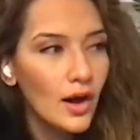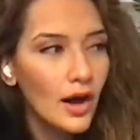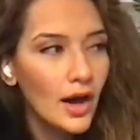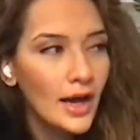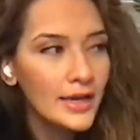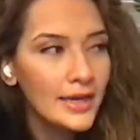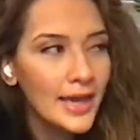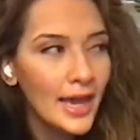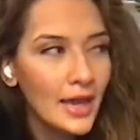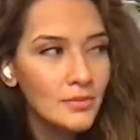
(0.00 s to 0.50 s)

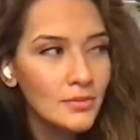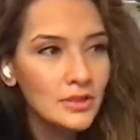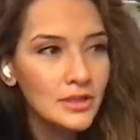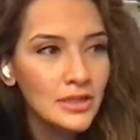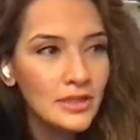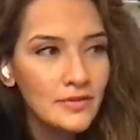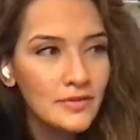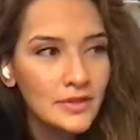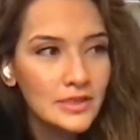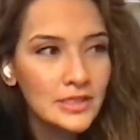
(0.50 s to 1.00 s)
i can't
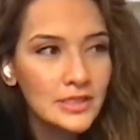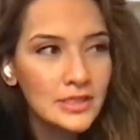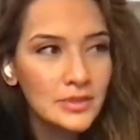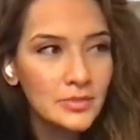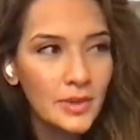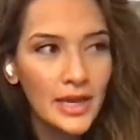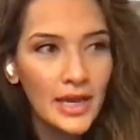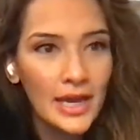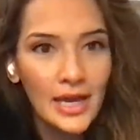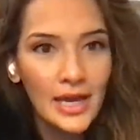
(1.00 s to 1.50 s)
believe this is
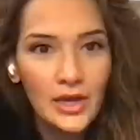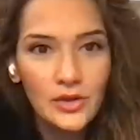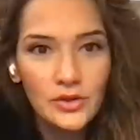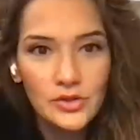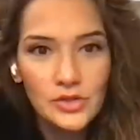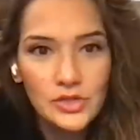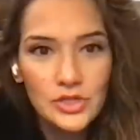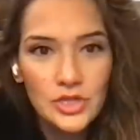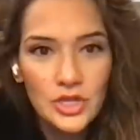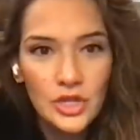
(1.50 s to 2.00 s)
my
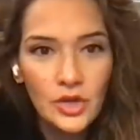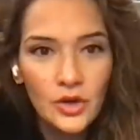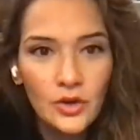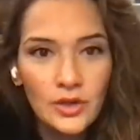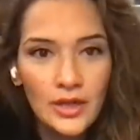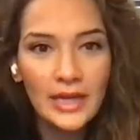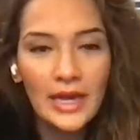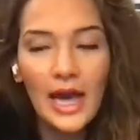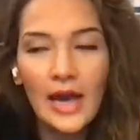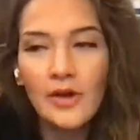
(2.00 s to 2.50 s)
house you know
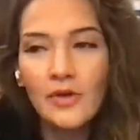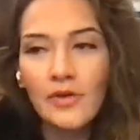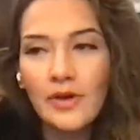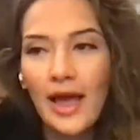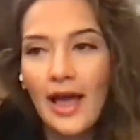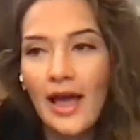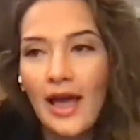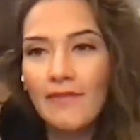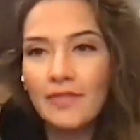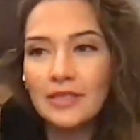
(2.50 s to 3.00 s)
like i don't
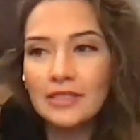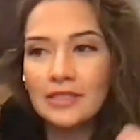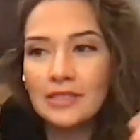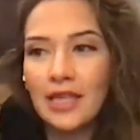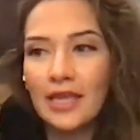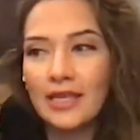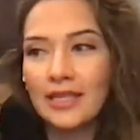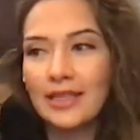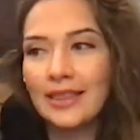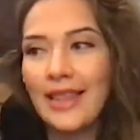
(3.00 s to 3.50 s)
have this
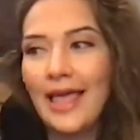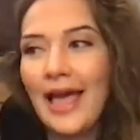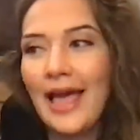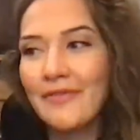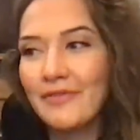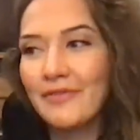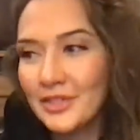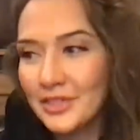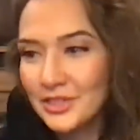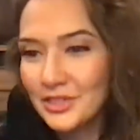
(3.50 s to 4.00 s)
like
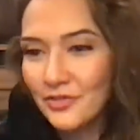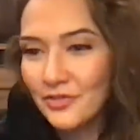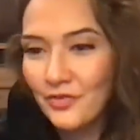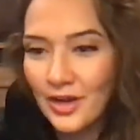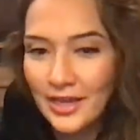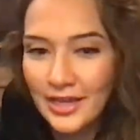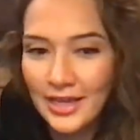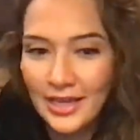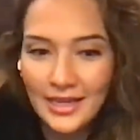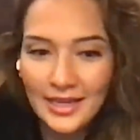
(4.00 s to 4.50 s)
lavish
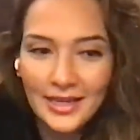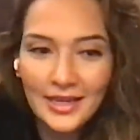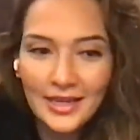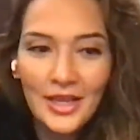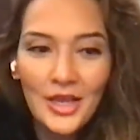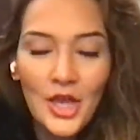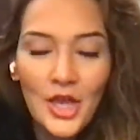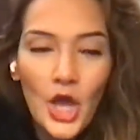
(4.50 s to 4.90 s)
fucking